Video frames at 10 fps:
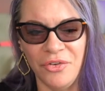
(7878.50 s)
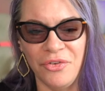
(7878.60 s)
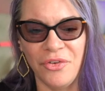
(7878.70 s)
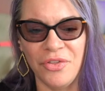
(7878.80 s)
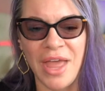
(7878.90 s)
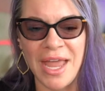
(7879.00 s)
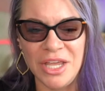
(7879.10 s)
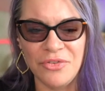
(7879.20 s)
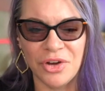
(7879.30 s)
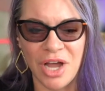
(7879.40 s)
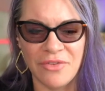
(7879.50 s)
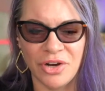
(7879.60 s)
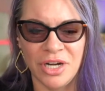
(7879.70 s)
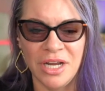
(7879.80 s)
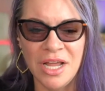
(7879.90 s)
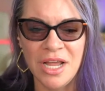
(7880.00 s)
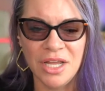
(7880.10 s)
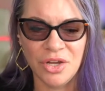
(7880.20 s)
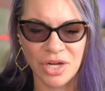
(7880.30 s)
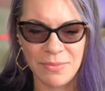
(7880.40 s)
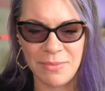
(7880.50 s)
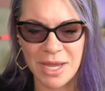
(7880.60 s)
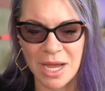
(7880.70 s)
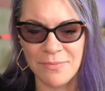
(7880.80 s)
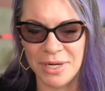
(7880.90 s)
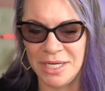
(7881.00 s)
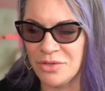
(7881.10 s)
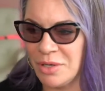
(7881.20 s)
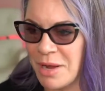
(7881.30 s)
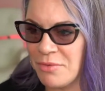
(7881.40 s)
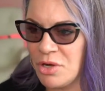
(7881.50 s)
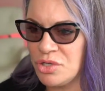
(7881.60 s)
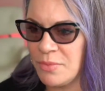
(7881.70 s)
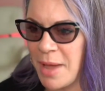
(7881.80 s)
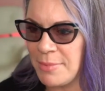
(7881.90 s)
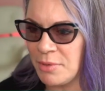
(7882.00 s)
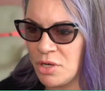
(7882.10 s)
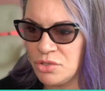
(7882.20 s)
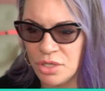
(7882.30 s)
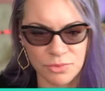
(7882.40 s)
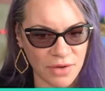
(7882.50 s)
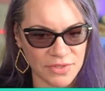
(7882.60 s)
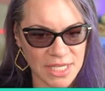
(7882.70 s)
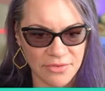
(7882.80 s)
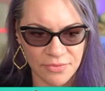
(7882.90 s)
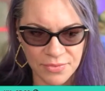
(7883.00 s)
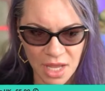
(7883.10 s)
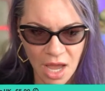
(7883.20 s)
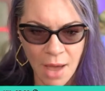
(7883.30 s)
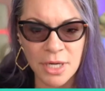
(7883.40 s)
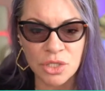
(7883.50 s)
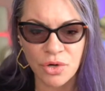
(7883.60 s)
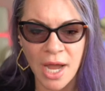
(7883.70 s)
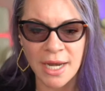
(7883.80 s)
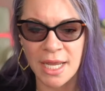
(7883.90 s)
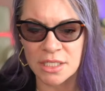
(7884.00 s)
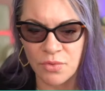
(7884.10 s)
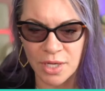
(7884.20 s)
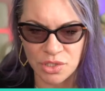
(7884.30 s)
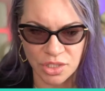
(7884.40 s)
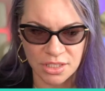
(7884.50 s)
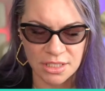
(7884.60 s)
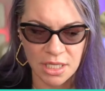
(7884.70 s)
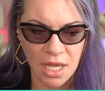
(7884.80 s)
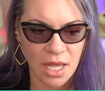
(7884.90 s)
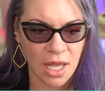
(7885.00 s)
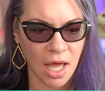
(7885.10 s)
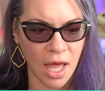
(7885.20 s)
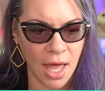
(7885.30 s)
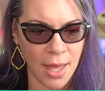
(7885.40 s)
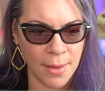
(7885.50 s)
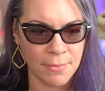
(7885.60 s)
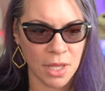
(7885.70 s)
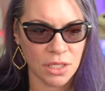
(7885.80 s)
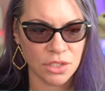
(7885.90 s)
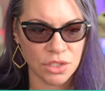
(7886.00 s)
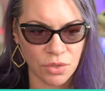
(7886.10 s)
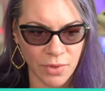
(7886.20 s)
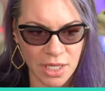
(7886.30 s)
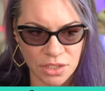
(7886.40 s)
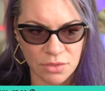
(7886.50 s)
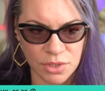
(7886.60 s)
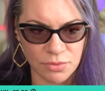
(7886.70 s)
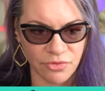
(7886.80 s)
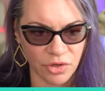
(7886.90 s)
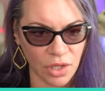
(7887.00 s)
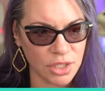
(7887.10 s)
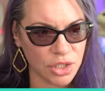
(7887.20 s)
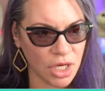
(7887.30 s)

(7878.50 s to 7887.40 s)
for thank you for covering. You're keeping me company during my road trip. Happy road trip. Drive safe. I'm going to try to get to questions, um, so we can zoom zoom for lunch.